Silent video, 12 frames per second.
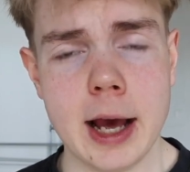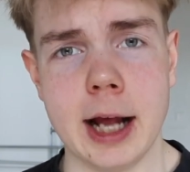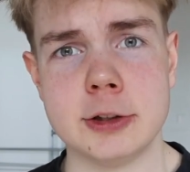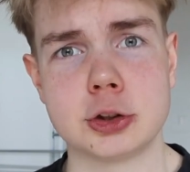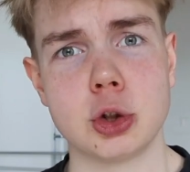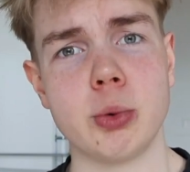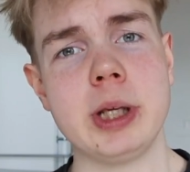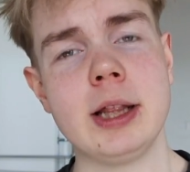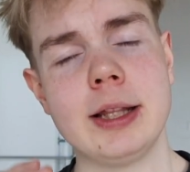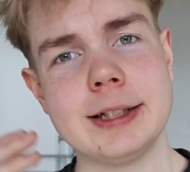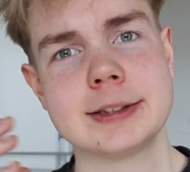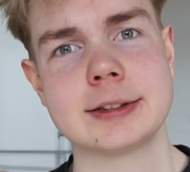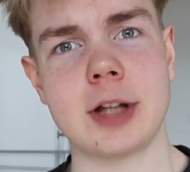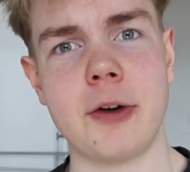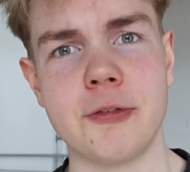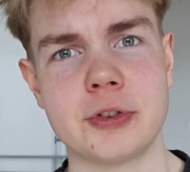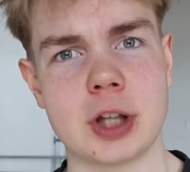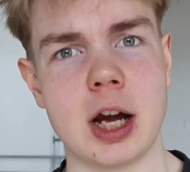And so, in these
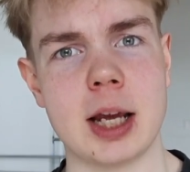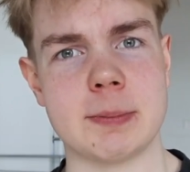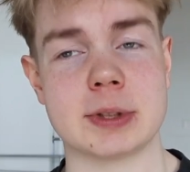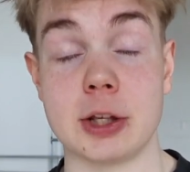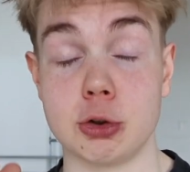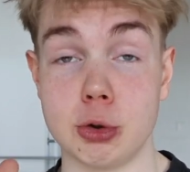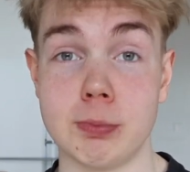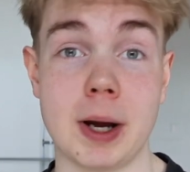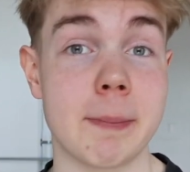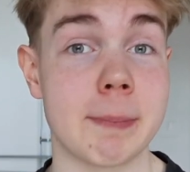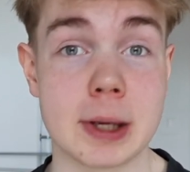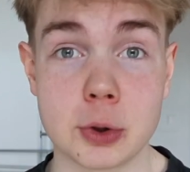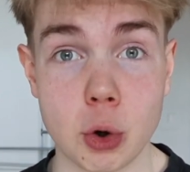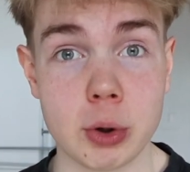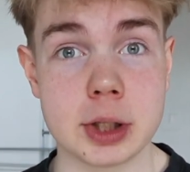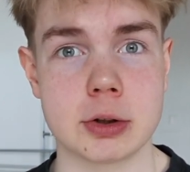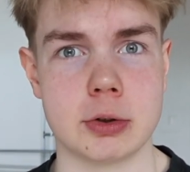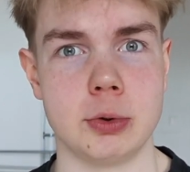tough times that you might be
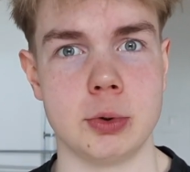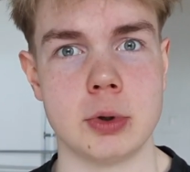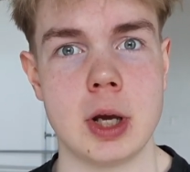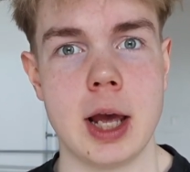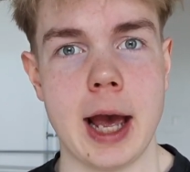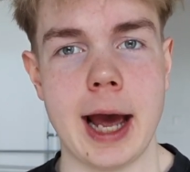going through,